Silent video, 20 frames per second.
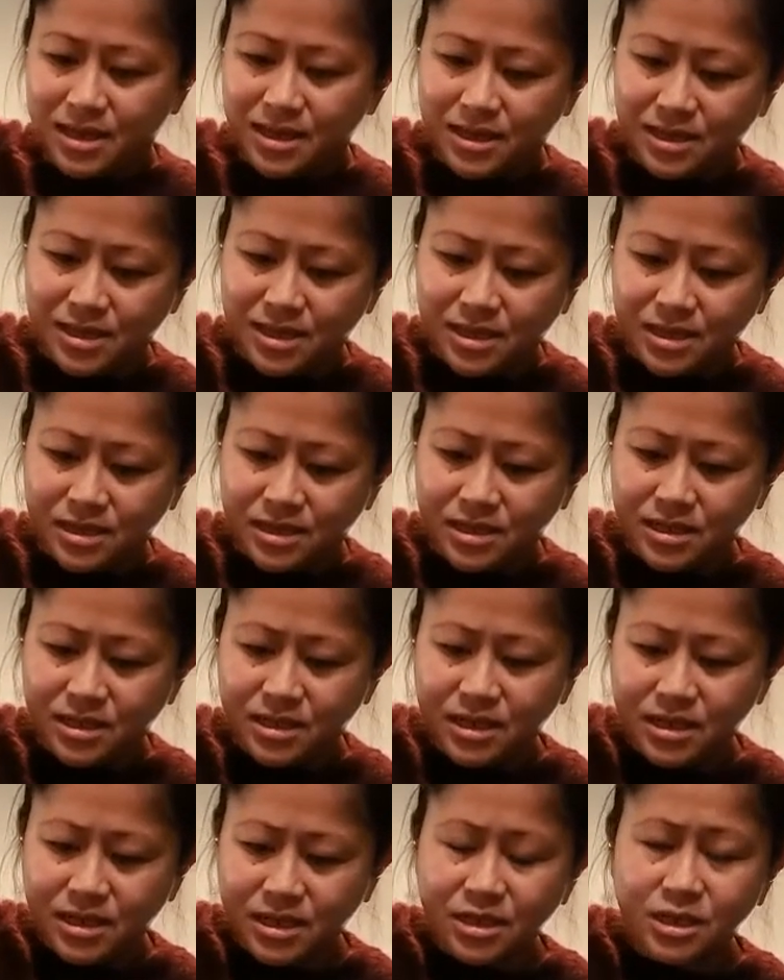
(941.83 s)
these
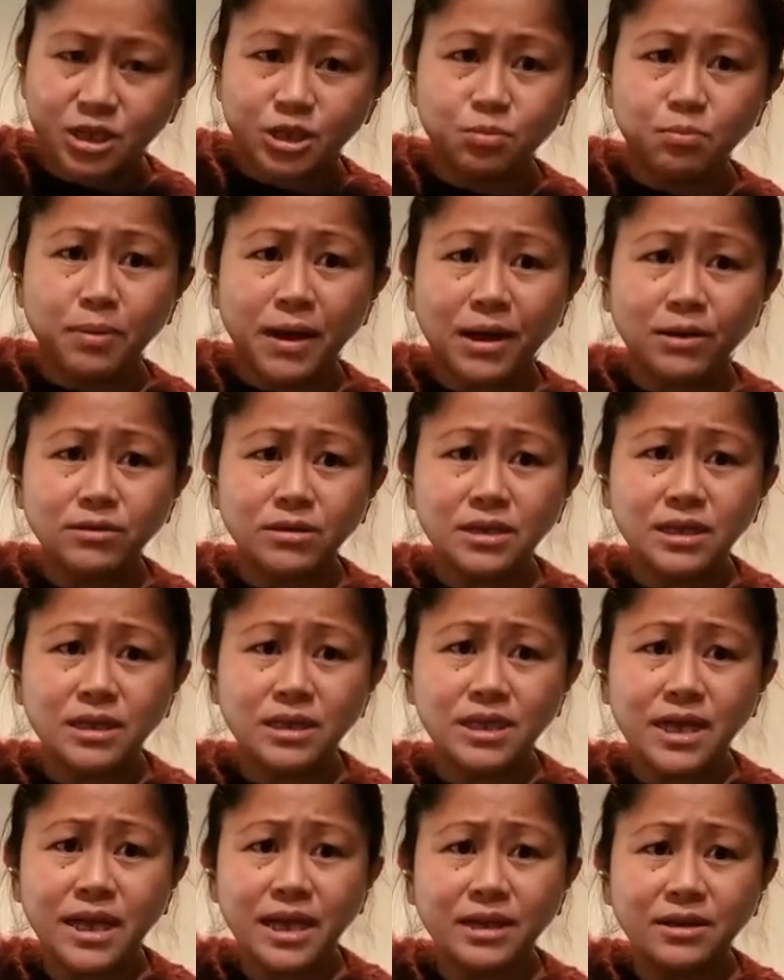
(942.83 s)
spout
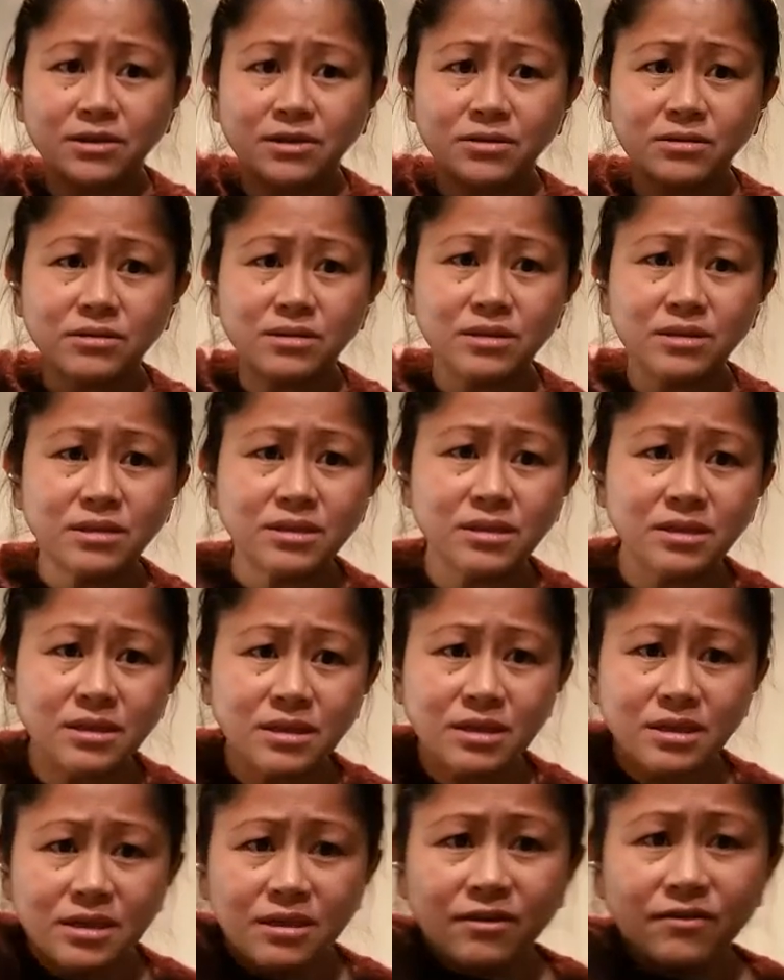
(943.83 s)
containers.
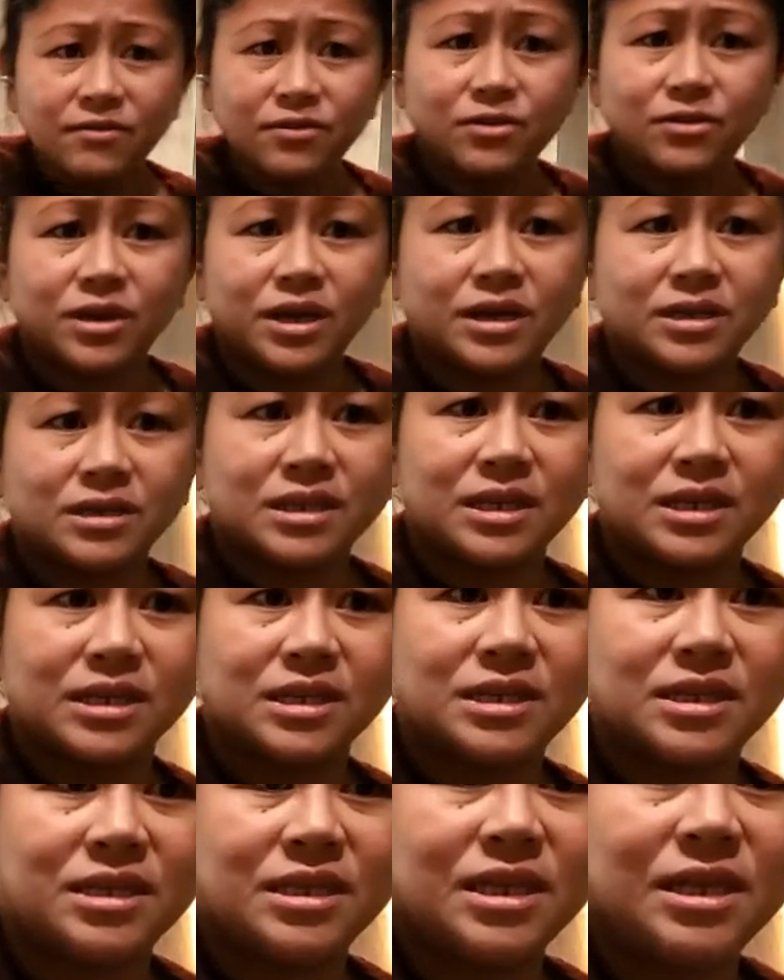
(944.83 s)
If you guys
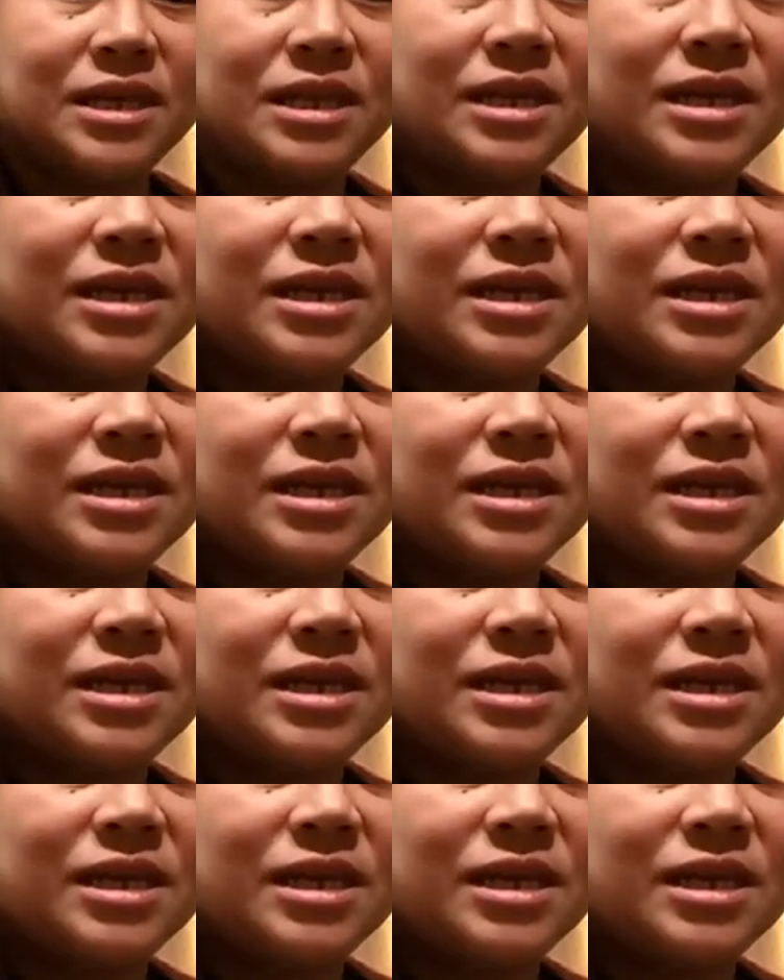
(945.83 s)
can see,